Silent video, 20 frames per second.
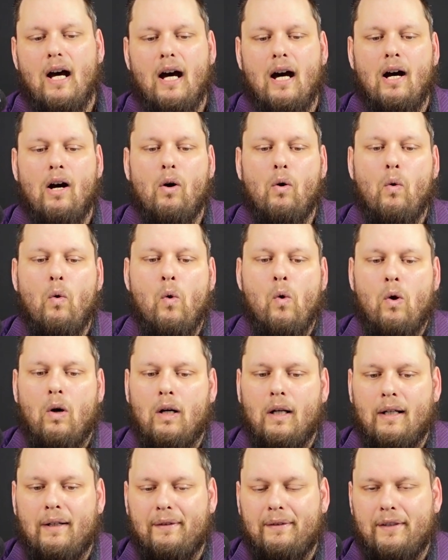
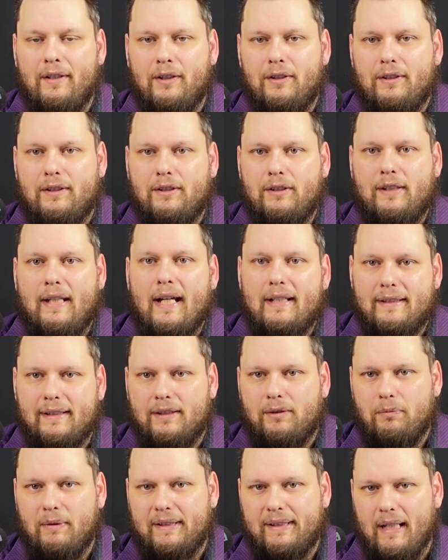or the
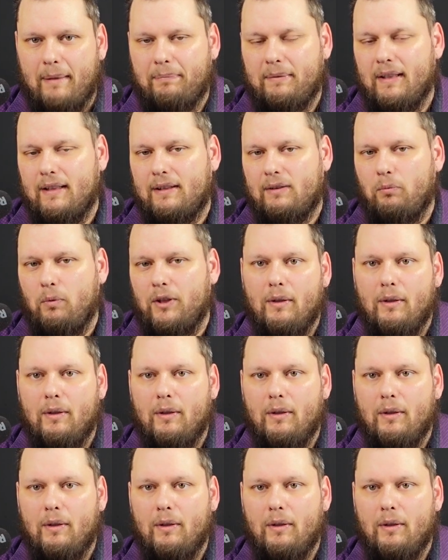Textus Receptus,